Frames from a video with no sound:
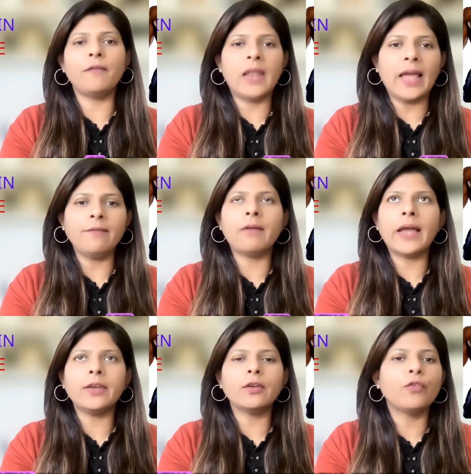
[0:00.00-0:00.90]
life,
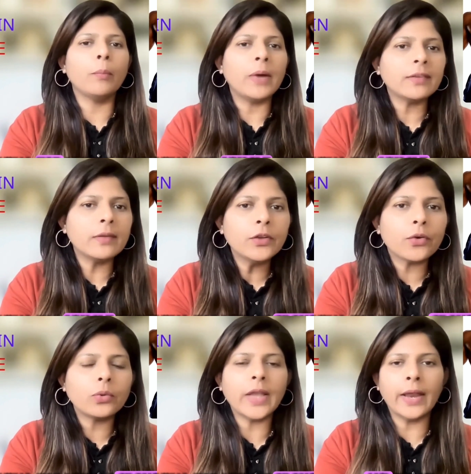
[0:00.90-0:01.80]
vital for muscle
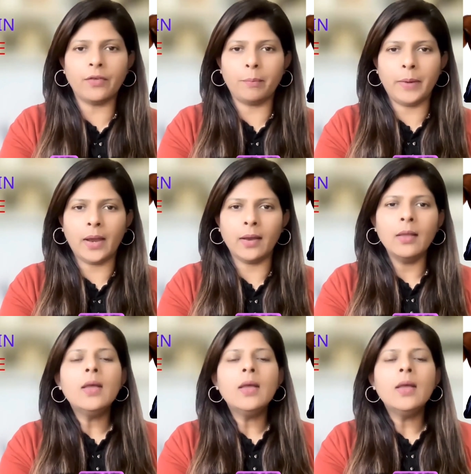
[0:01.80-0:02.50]
growth and repair.